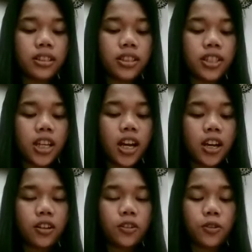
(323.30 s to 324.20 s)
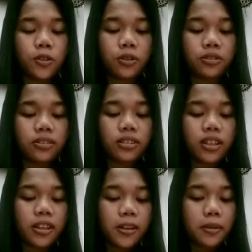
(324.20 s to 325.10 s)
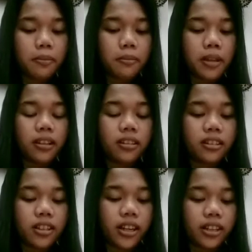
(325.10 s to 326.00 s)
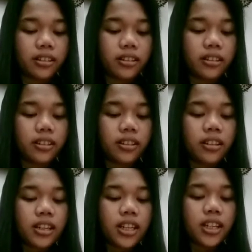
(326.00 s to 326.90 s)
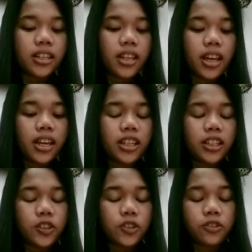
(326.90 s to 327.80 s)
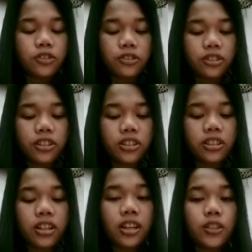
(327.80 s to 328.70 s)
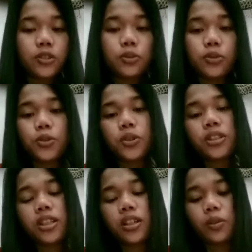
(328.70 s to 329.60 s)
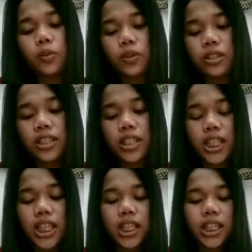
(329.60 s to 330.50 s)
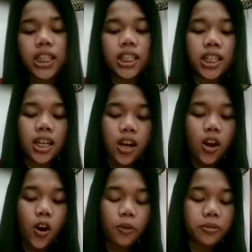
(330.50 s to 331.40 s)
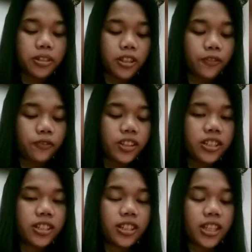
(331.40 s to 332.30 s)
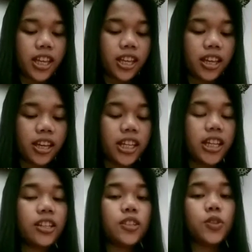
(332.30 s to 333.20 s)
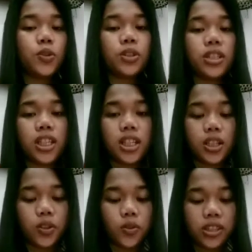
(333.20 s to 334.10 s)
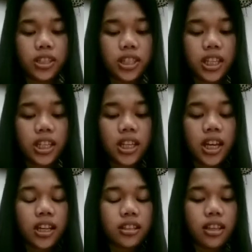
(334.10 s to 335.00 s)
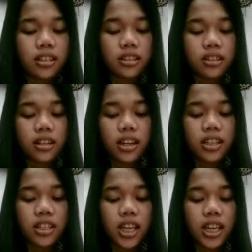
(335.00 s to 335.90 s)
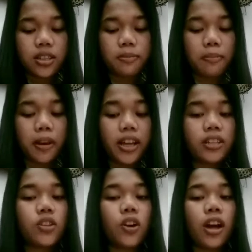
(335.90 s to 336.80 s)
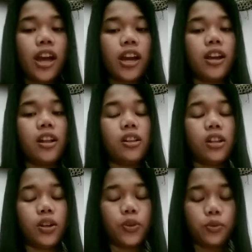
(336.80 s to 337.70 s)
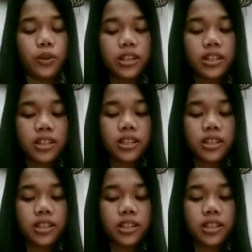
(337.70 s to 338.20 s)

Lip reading: Chacon Beltré. In an introduction to social linguistics, observes that in social linguistics, the stress is placed on language